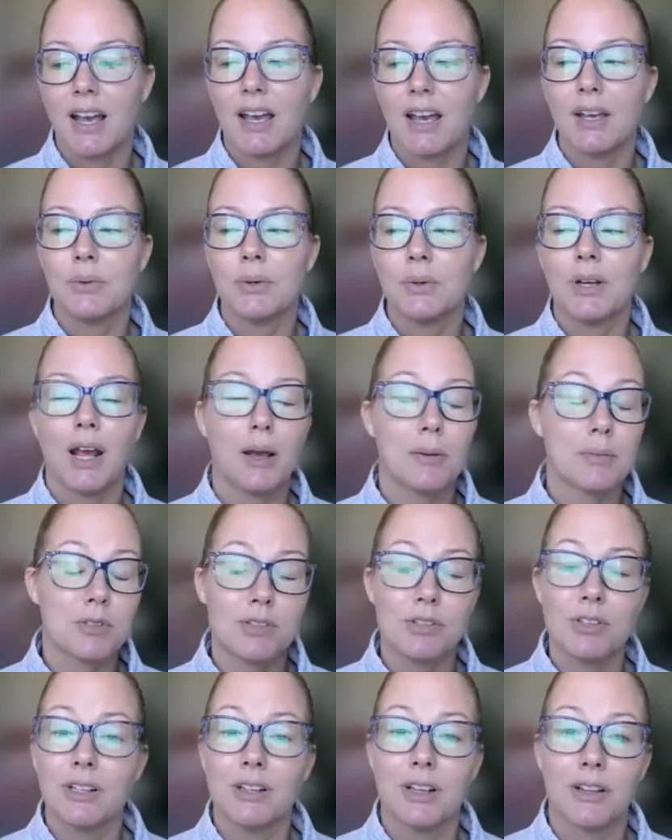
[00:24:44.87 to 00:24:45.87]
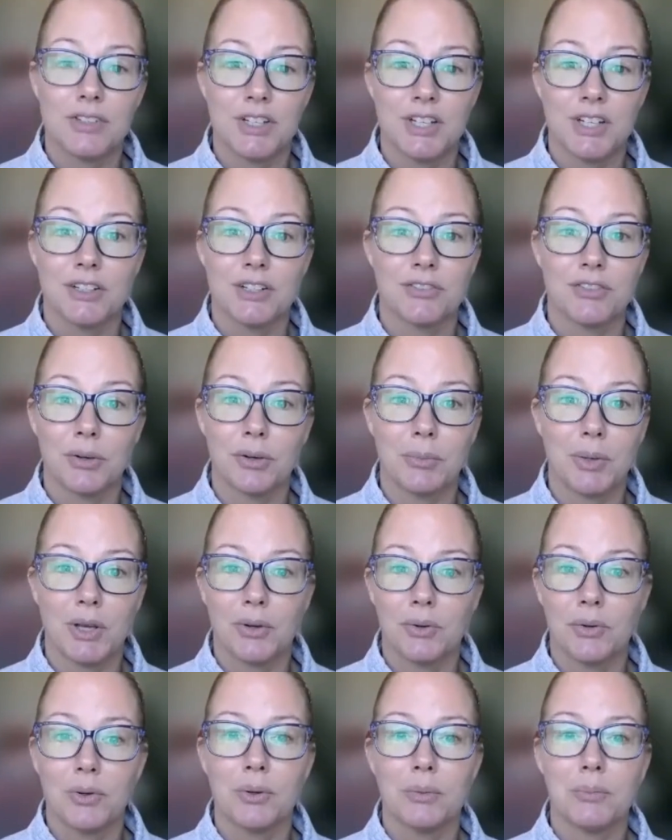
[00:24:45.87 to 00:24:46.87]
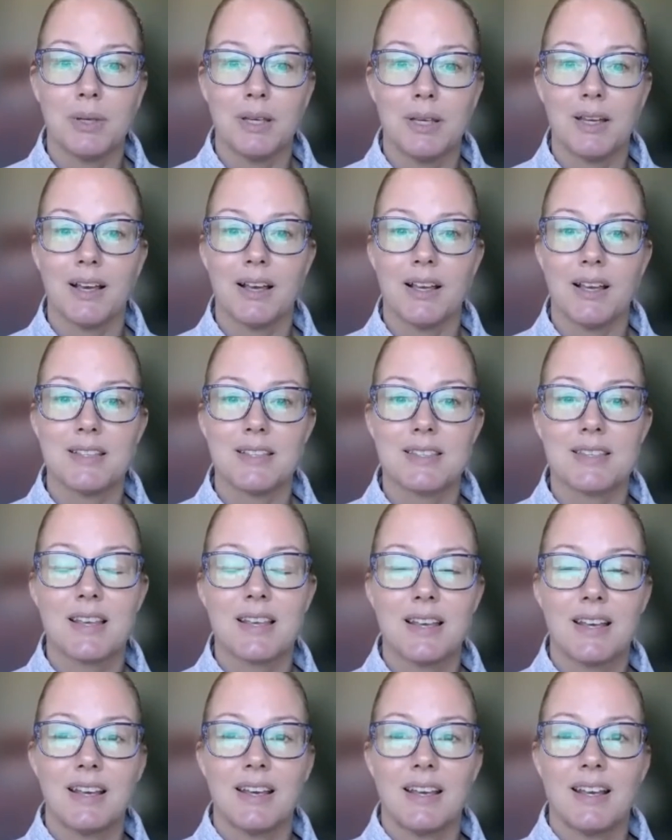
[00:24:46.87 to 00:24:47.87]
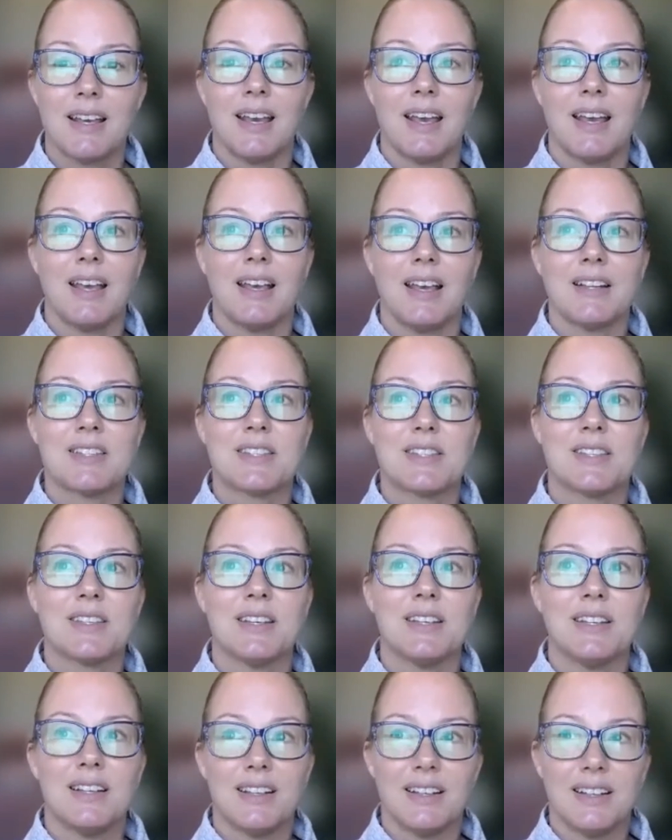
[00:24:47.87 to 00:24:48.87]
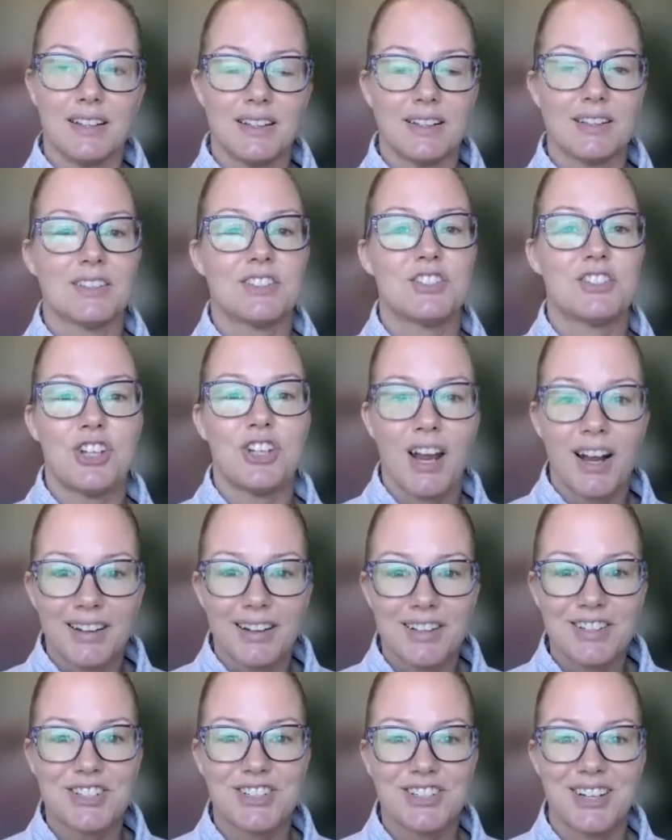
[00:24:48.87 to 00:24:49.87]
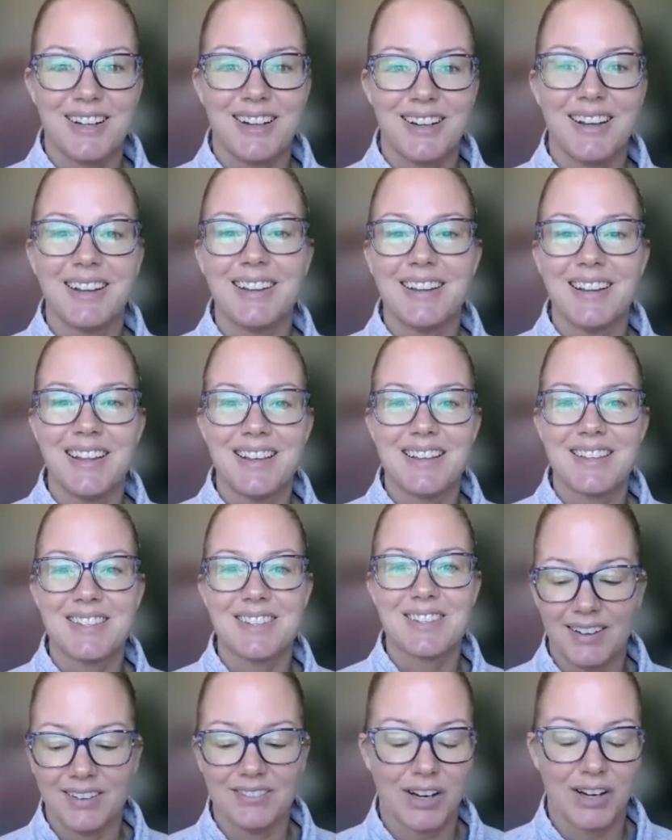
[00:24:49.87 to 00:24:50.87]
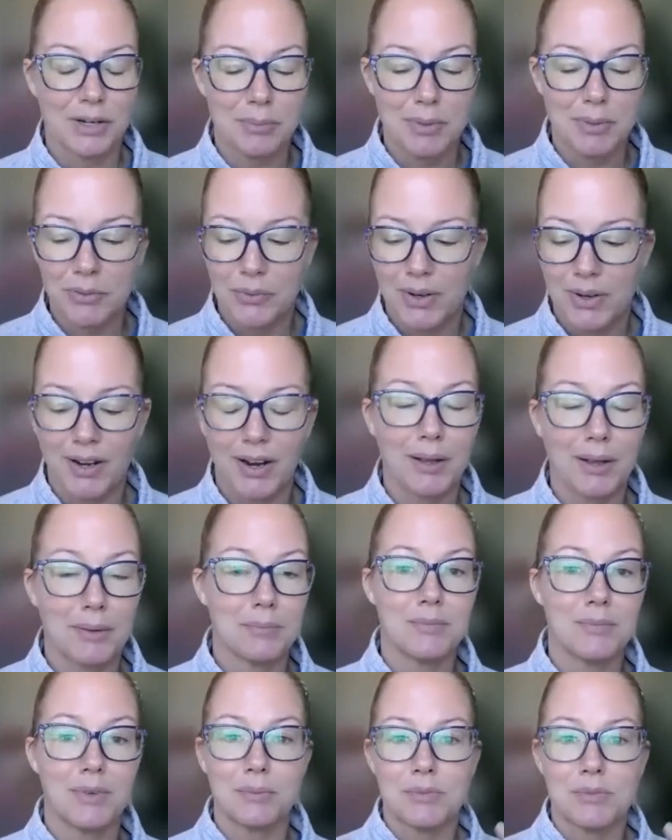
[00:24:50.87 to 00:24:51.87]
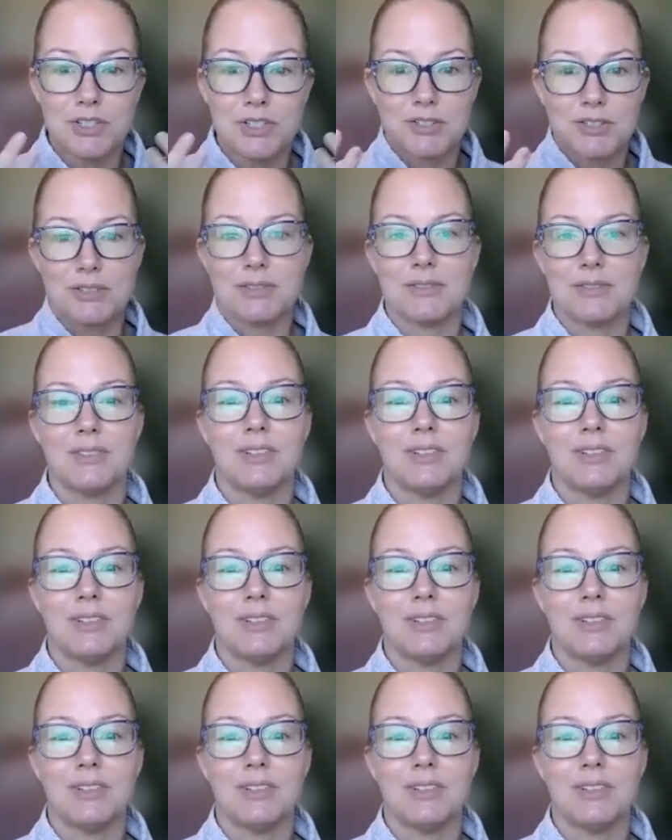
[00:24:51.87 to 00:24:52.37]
I would absolutely love to hear from you, because it's challenging in this environment where I'm just,